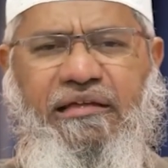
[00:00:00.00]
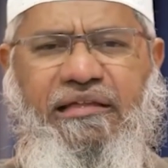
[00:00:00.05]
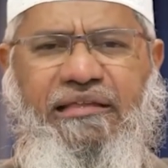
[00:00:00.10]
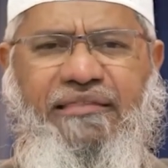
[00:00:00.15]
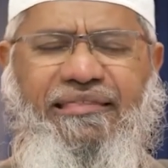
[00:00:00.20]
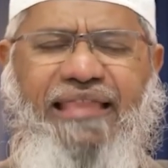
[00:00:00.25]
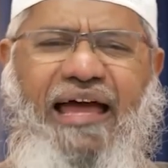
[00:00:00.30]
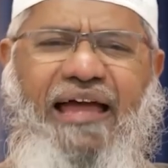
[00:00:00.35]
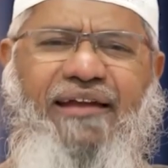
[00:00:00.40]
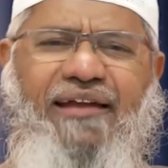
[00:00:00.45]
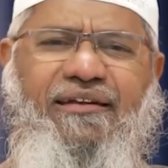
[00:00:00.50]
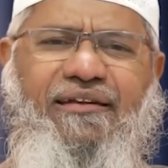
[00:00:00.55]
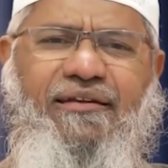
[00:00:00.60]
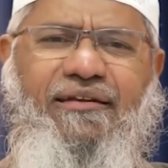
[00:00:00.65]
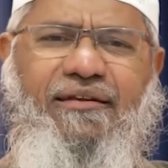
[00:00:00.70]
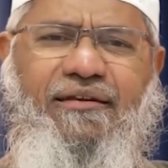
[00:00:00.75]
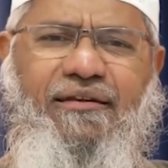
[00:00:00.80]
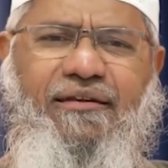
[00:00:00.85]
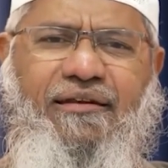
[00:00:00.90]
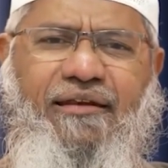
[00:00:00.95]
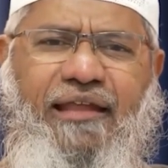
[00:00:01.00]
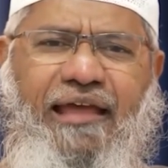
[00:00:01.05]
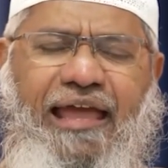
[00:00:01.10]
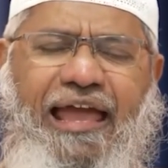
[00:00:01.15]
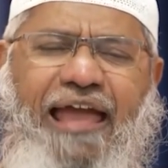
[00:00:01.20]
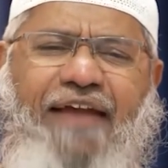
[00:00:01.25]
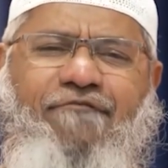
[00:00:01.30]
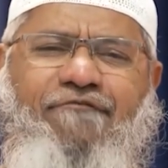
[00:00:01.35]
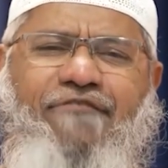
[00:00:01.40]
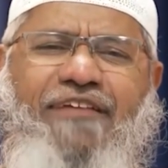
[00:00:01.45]
that
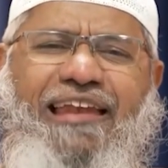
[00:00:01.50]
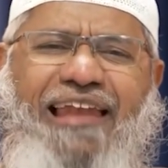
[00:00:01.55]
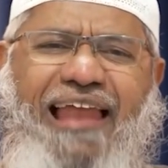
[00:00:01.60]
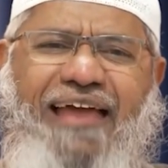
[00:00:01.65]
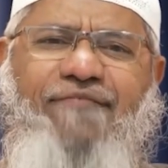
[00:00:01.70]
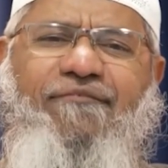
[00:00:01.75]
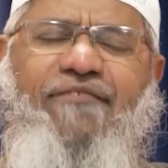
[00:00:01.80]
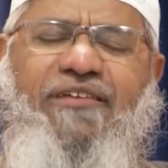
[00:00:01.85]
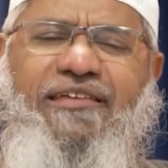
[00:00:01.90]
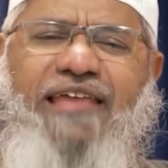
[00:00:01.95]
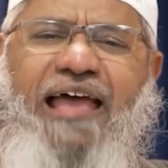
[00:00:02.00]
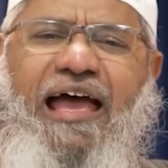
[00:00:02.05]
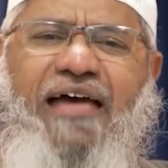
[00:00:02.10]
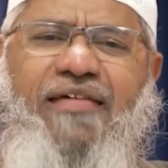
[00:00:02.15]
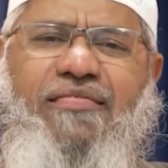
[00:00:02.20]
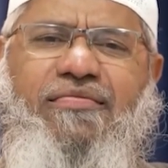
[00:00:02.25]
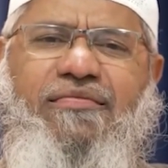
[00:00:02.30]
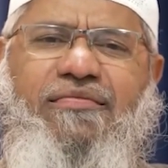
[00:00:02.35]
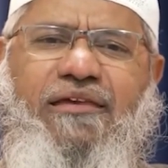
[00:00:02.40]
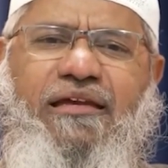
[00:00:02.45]
every language has